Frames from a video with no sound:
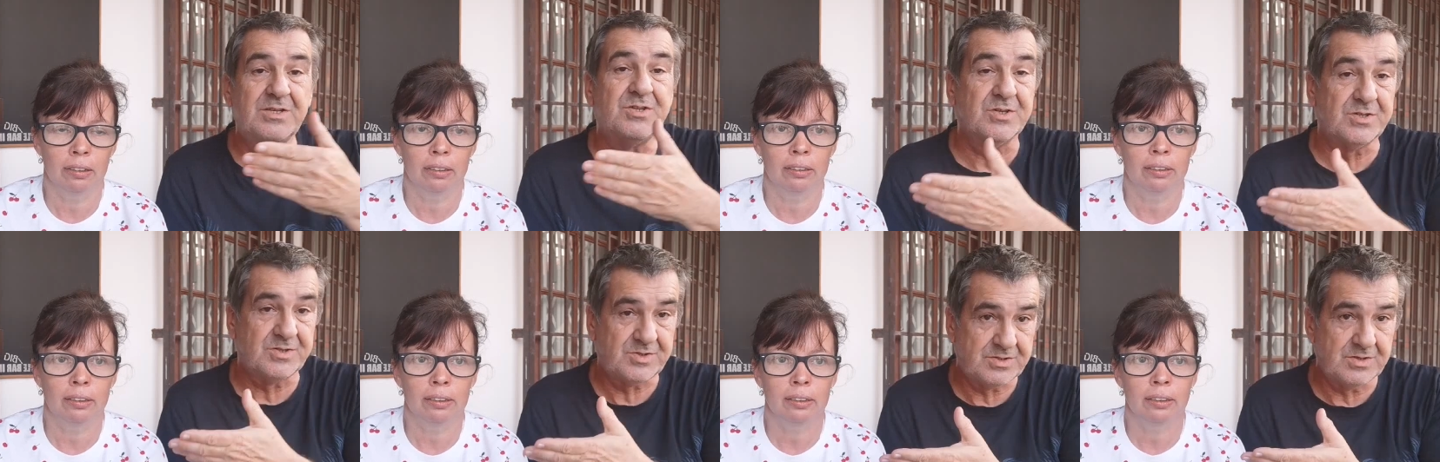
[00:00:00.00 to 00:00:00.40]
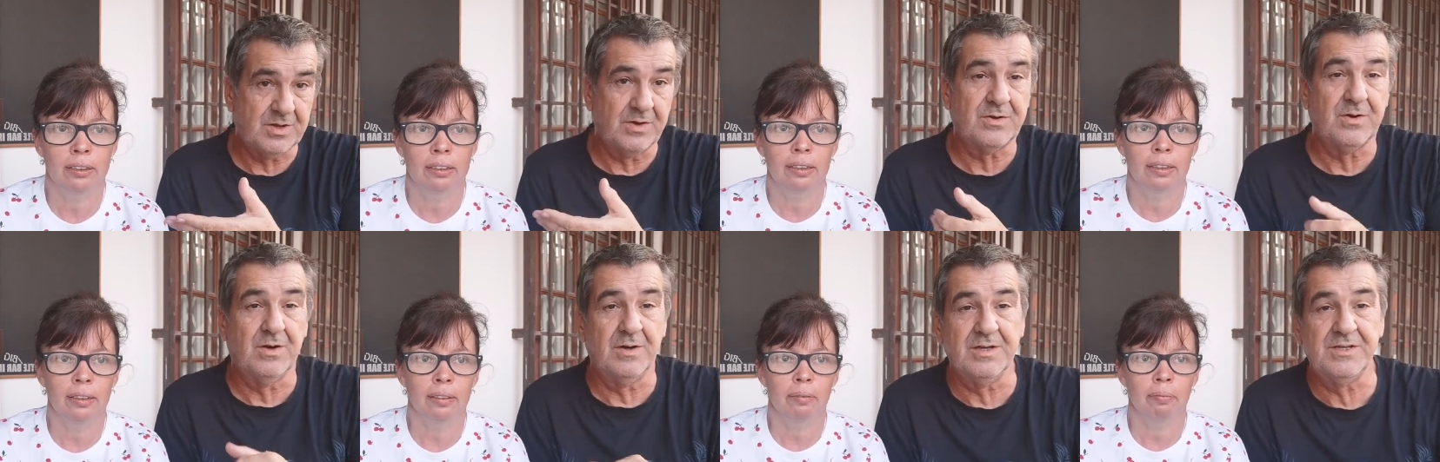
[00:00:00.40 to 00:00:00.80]
Speaker 1: touch,
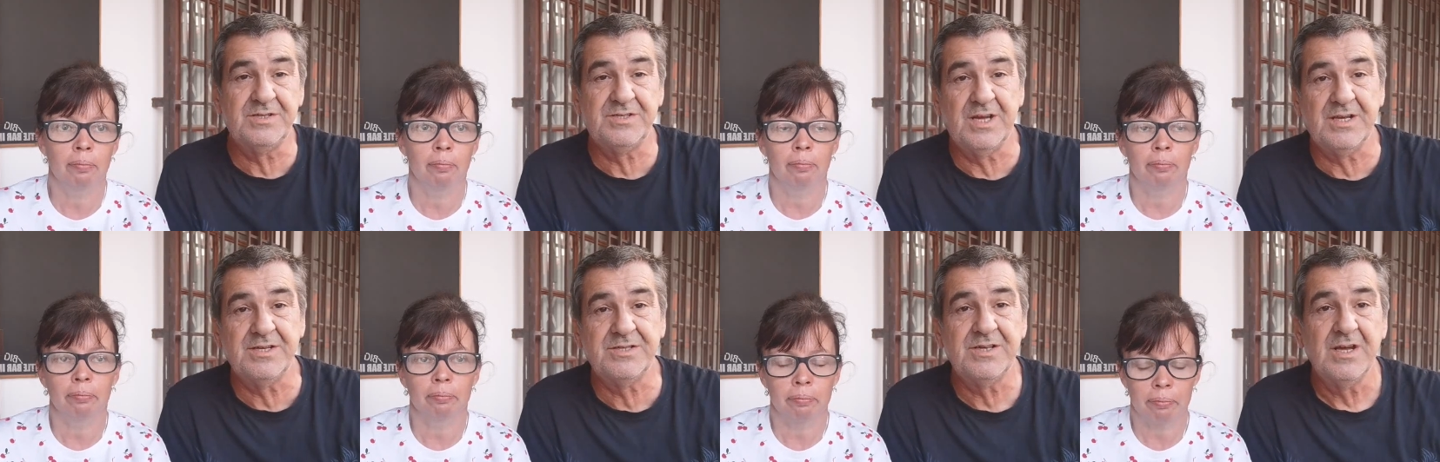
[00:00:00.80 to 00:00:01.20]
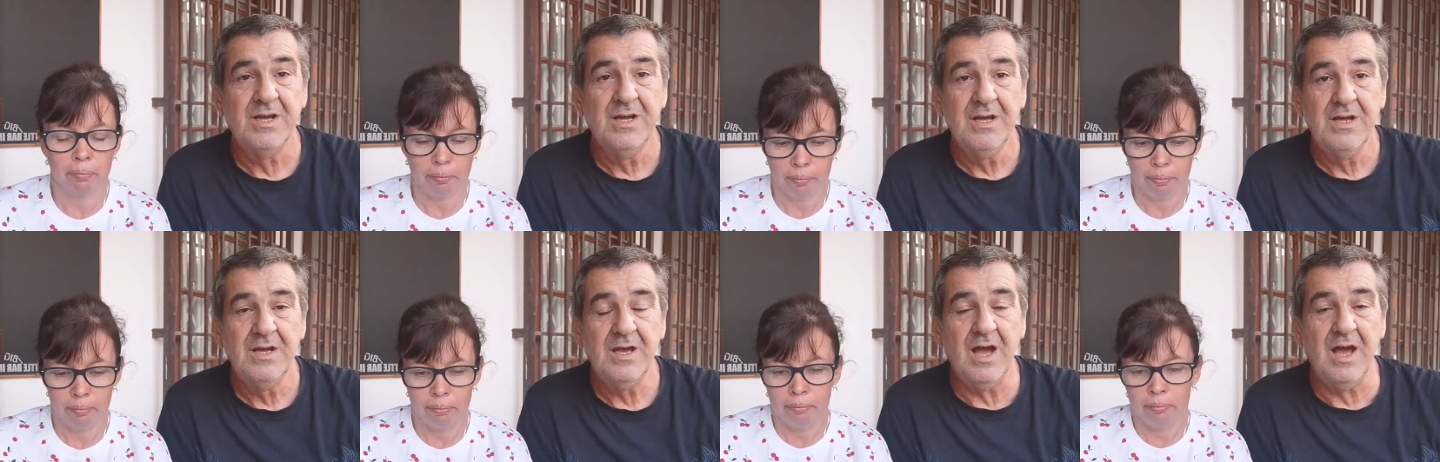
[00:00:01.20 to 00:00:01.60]
like Hollie says,
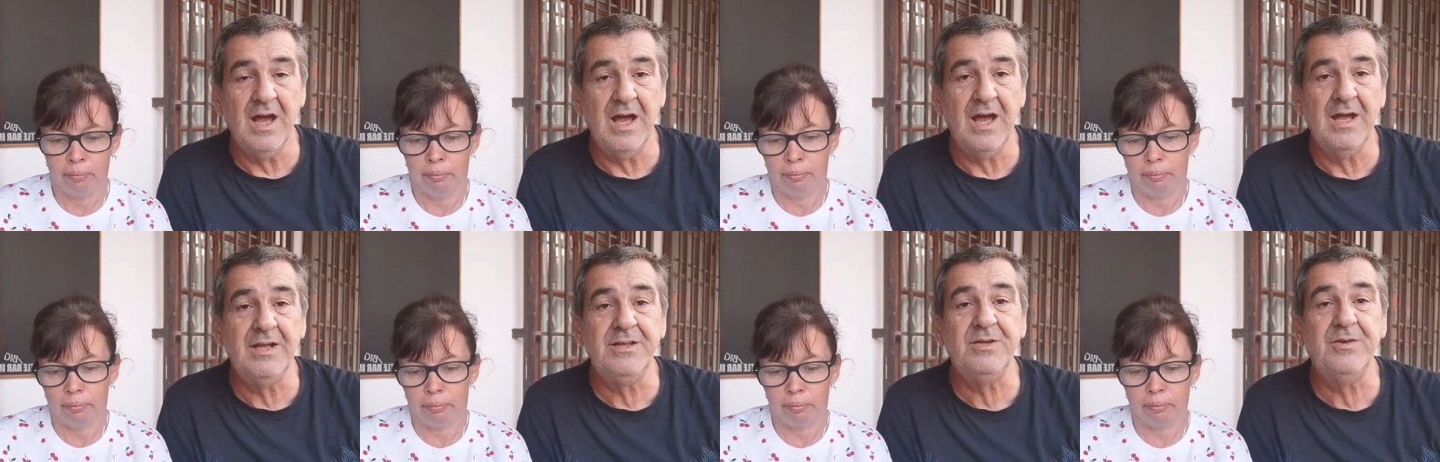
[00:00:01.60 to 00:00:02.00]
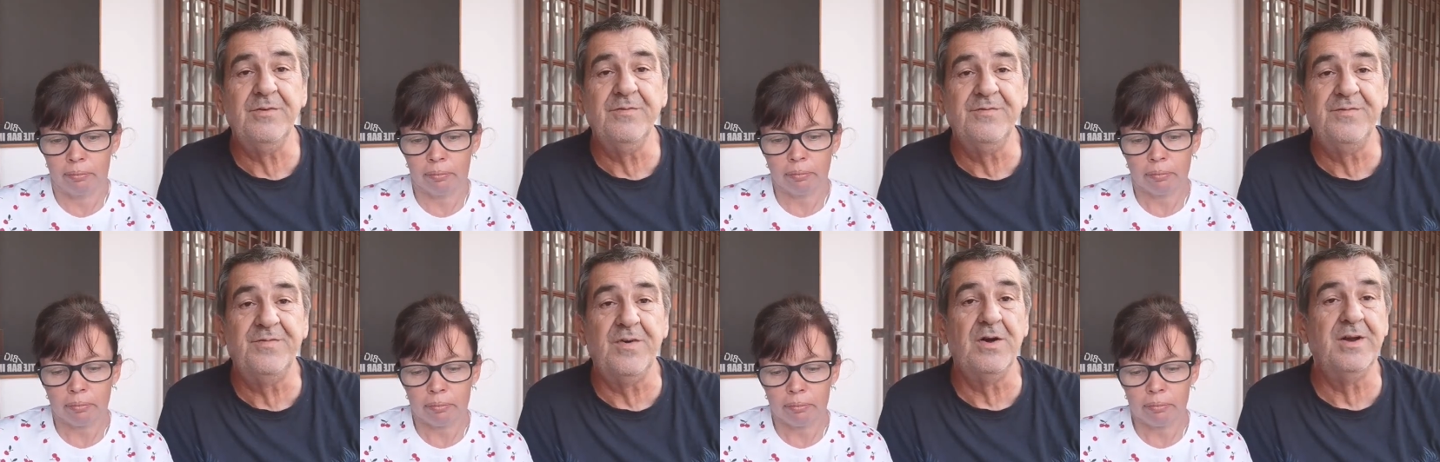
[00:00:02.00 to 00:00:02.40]
uh, and you
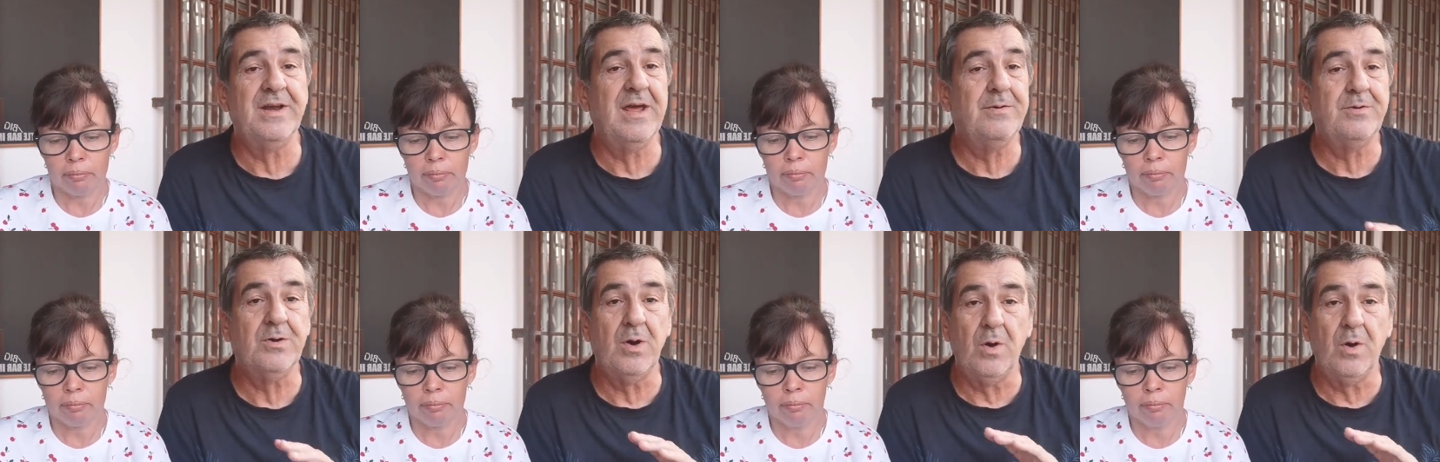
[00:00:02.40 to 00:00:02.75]
can find out